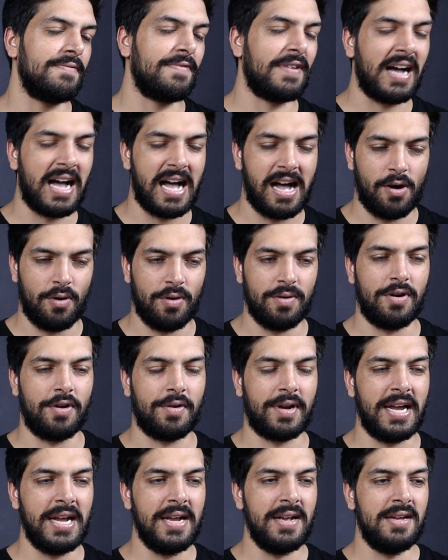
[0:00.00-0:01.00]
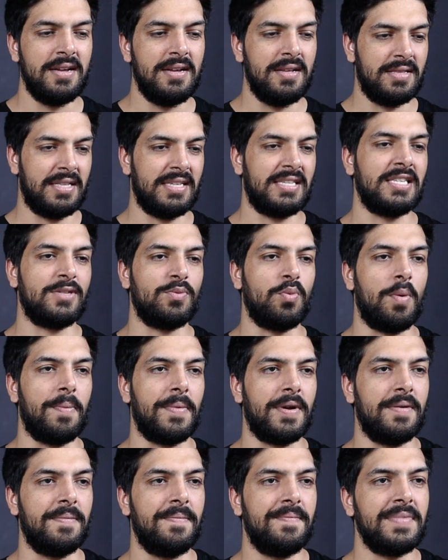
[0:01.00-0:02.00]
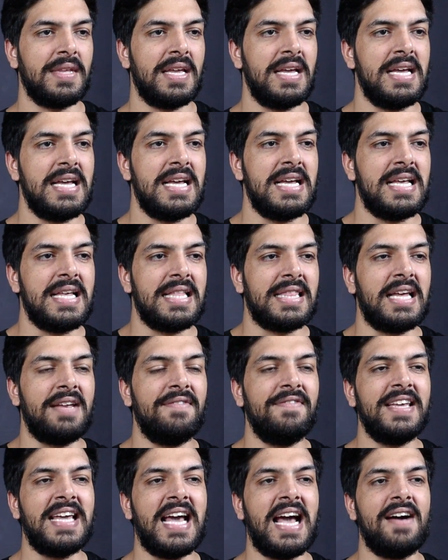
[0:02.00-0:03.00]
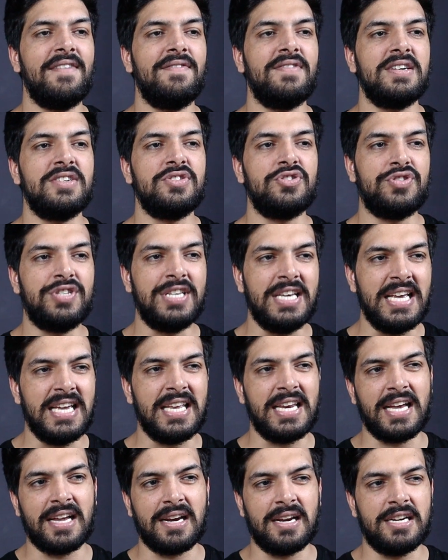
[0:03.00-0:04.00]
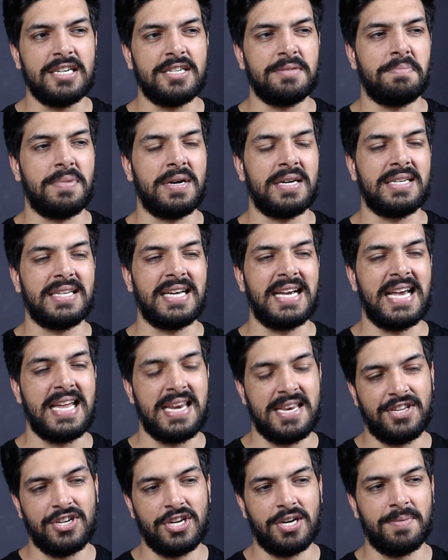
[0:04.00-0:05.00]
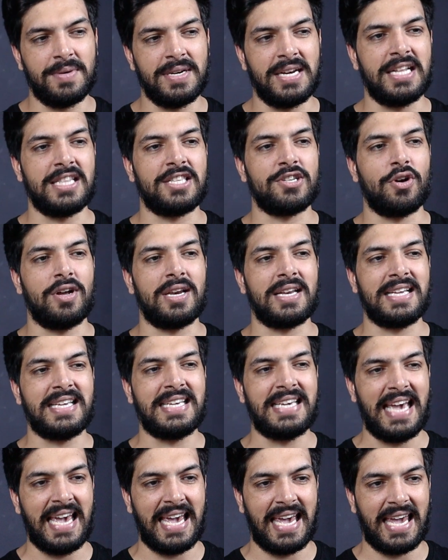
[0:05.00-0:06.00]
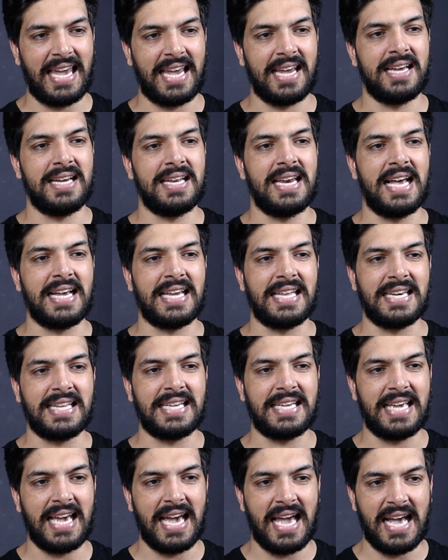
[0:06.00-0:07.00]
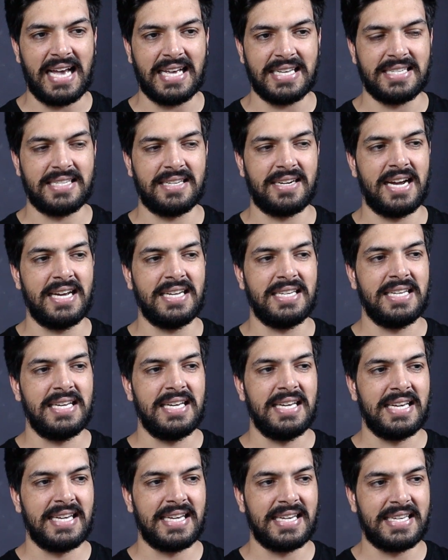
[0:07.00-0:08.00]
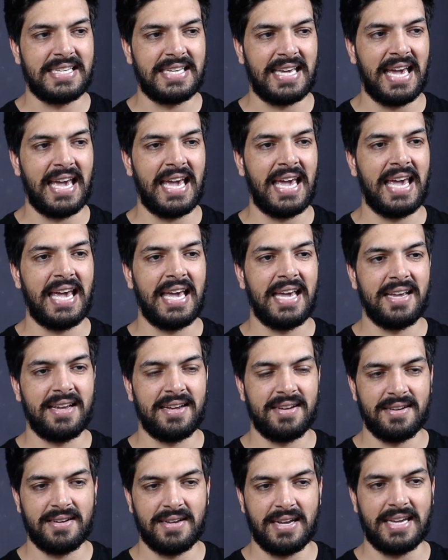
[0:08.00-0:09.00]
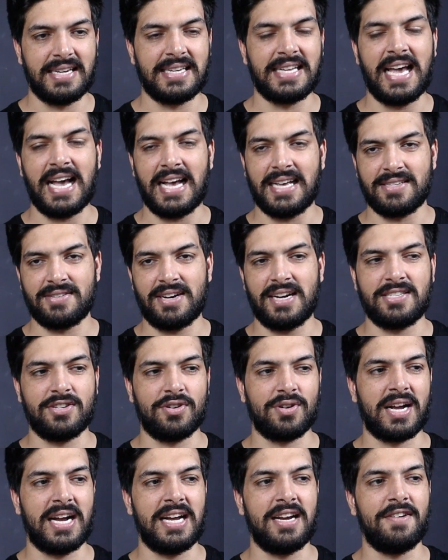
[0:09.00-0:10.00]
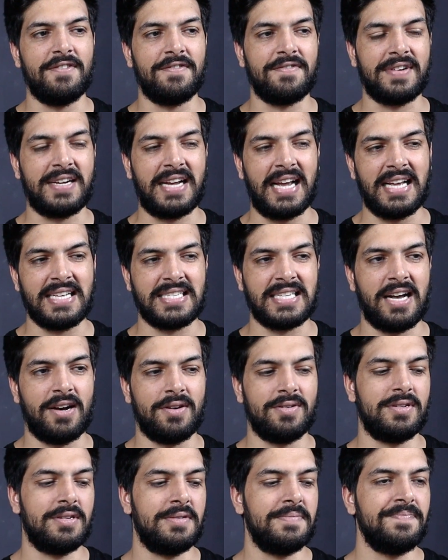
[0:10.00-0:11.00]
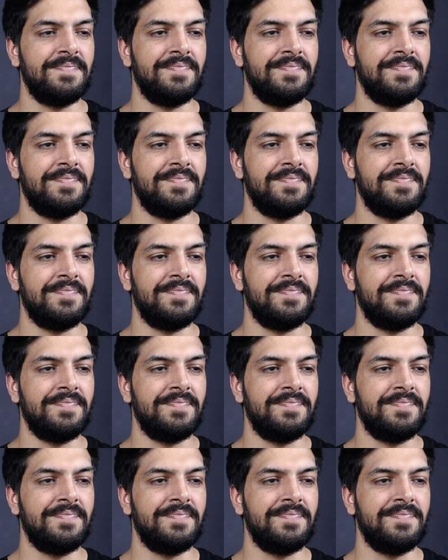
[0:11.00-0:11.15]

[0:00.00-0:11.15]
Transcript: Frau, okay? This is woman. Then we have G in English, but in German it's called G, like in gas, right? G and gas, right? So kind of G sound.